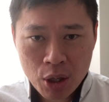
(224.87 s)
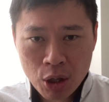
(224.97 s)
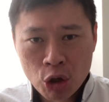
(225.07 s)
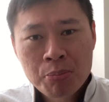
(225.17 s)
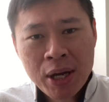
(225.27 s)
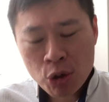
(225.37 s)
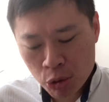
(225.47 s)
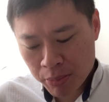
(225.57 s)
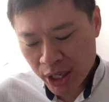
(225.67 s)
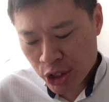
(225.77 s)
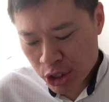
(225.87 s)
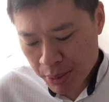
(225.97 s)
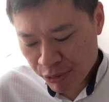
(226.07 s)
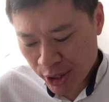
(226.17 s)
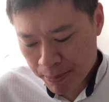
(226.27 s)
On my own, my
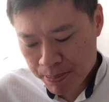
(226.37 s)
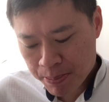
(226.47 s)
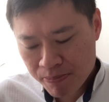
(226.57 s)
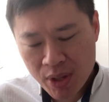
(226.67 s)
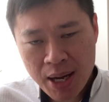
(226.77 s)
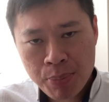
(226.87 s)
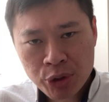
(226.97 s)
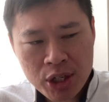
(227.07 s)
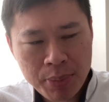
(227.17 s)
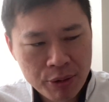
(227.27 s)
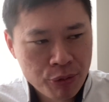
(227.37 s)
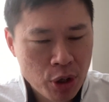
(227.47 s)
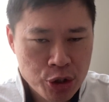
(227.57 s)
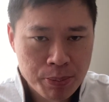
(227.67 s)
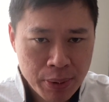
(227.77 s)
HDB flat, I bought it about
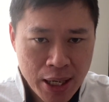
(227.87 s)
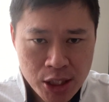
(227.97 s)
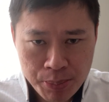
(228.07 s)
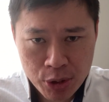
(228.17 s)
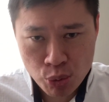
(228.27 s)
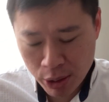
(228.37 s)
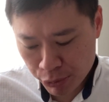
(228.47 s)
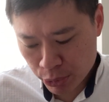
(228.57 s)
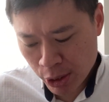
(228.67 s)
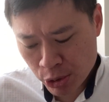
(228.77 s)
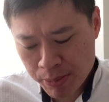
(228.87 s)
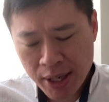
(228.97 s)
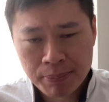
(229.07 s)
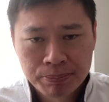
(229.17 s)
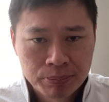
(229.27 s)
400 plus per square foot. That was
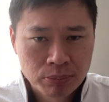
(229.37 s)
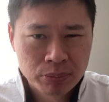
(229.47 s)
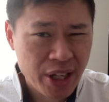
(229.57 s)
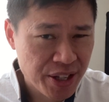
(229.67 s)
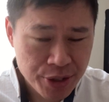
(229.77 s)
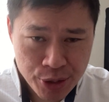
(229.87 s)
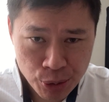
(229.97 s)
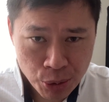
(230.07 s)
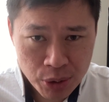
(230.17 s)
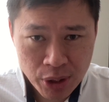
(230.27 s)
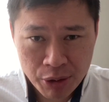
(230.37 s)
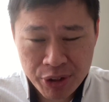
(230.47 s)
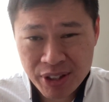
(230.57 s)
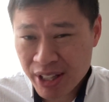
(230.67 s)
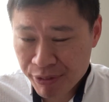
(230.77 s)
back 10 years ago, kind of
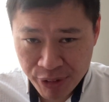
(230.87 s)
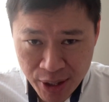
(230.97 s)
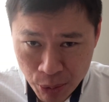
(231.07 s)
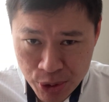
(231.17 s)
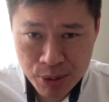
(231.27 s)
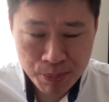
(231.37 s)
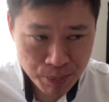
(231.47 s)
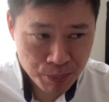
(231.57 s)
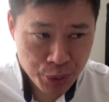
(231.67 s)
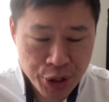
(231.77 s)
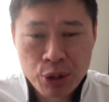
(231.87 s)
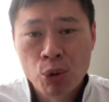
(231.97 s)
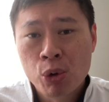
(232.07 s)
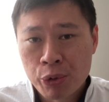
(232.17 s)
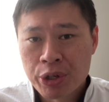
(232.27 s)
thing. That flat was pretty
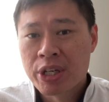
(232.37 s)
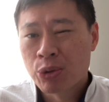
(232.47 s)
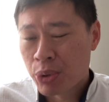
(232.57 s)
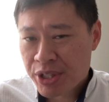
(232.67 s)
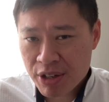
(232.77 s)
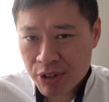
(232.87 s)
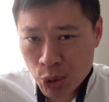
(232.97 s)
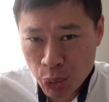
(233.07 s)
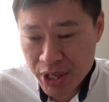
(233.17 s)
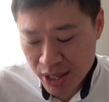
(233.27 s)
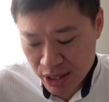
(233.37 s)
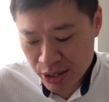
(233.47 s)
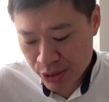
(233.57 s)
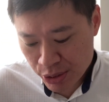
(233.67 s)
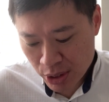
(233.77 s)
old already, 27, 28
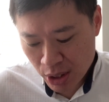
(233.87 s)
years.